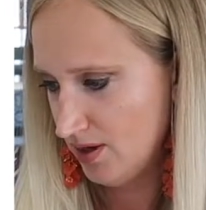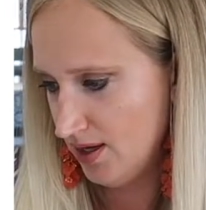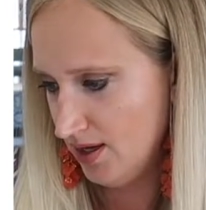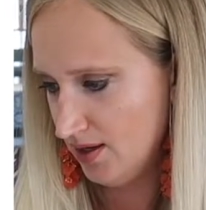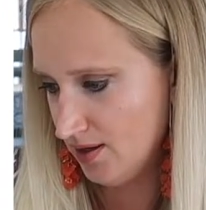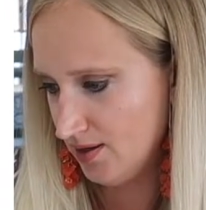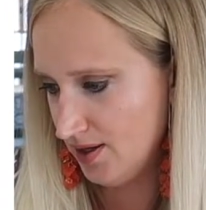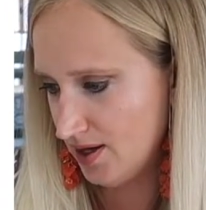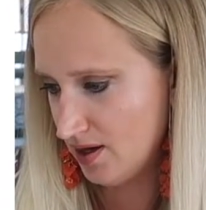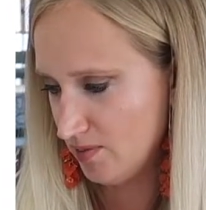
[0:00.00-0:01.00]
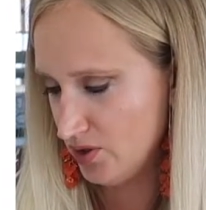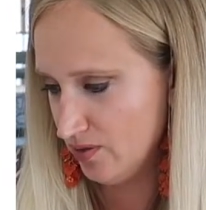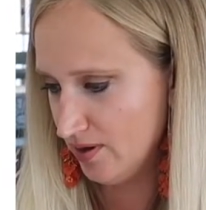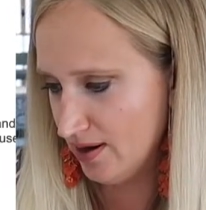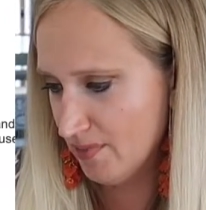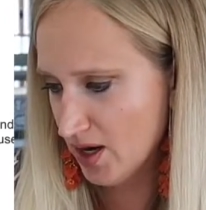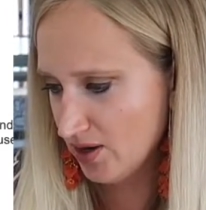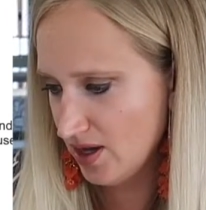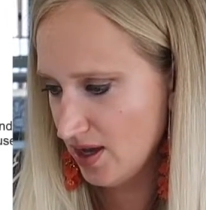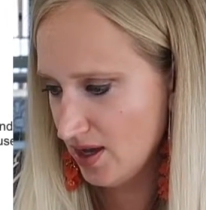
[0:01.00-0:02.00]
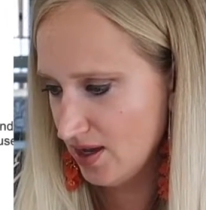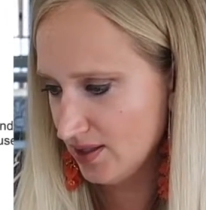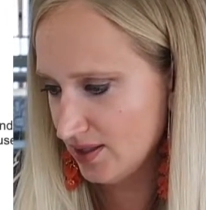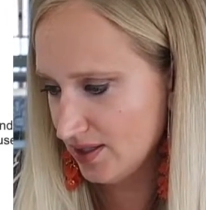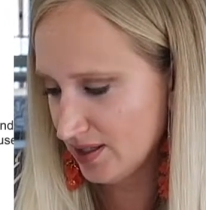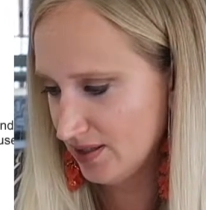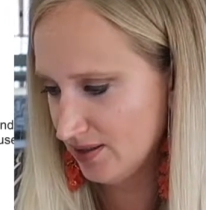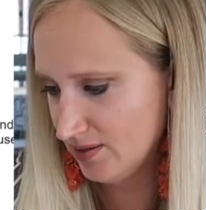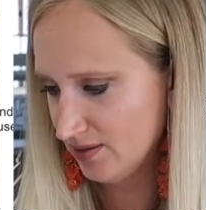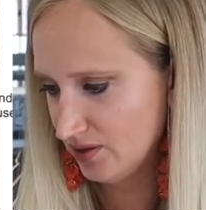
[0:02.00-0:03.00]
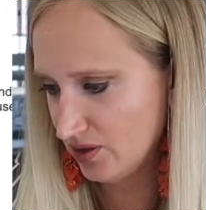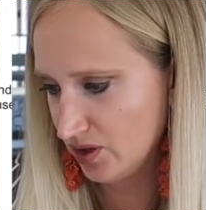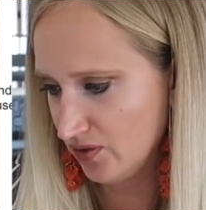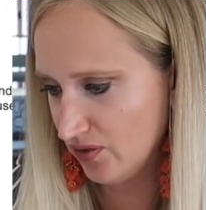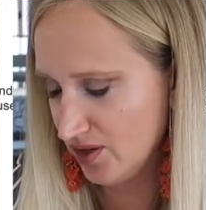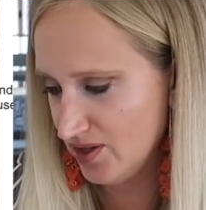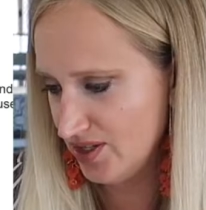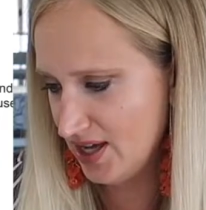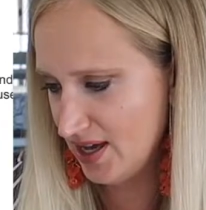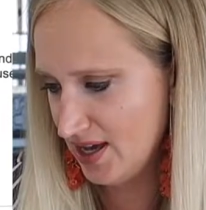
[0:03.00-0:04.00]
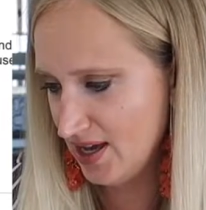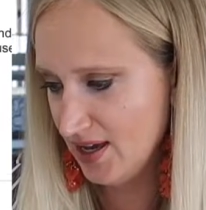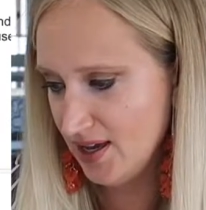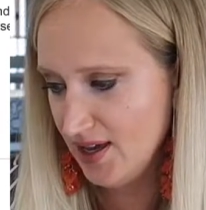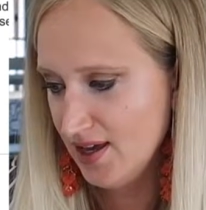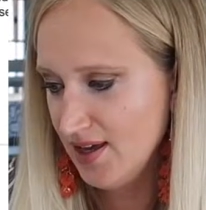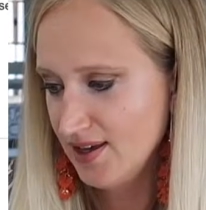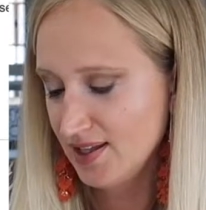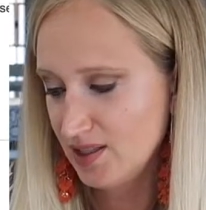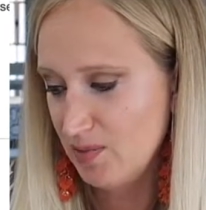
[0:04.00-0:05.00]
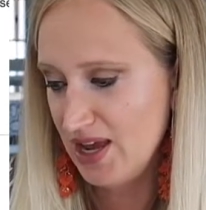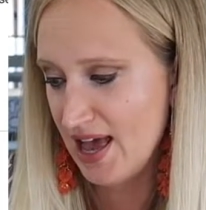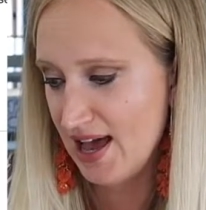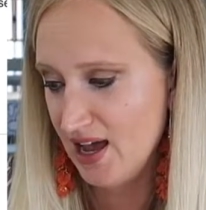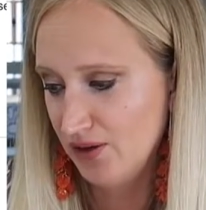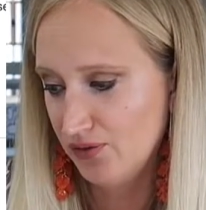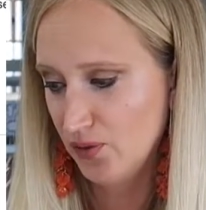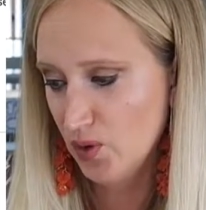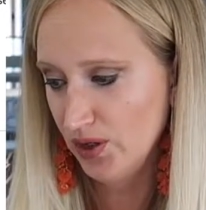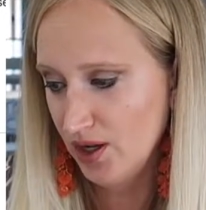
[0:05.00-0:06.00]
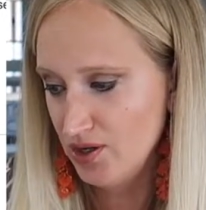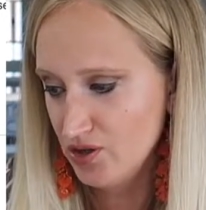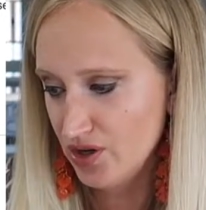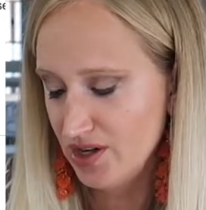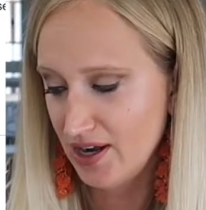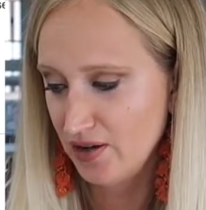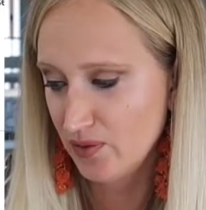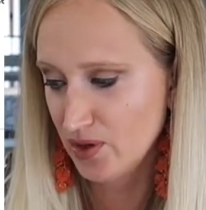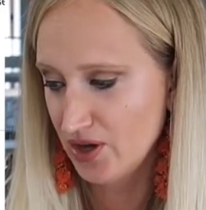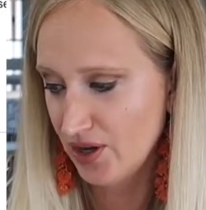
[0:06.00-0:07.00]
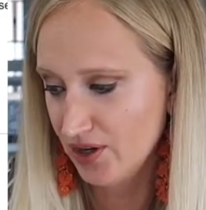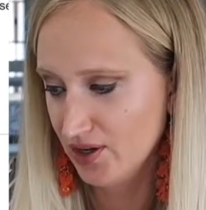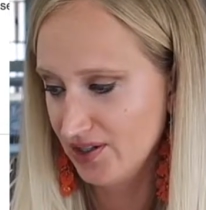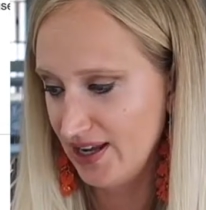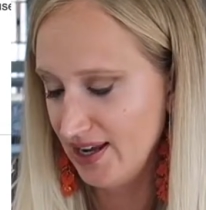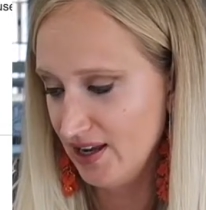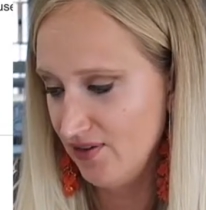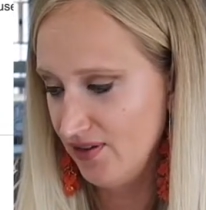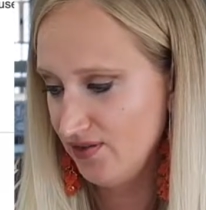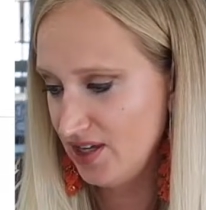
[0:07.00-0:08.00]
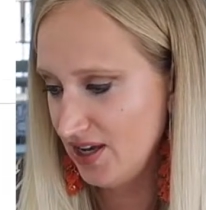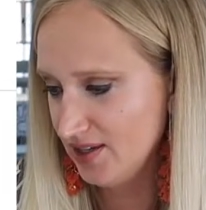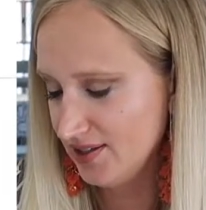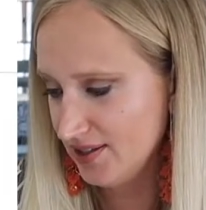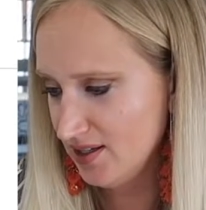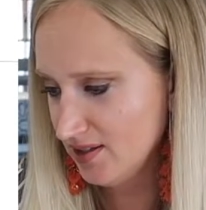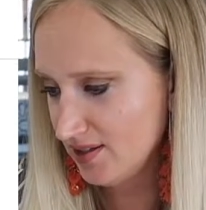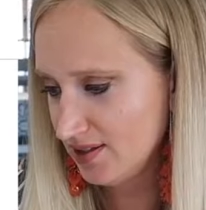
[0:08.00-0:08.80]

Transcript: And again, I'm gonna do it at market. It's good for the day. Gets me at $494.58.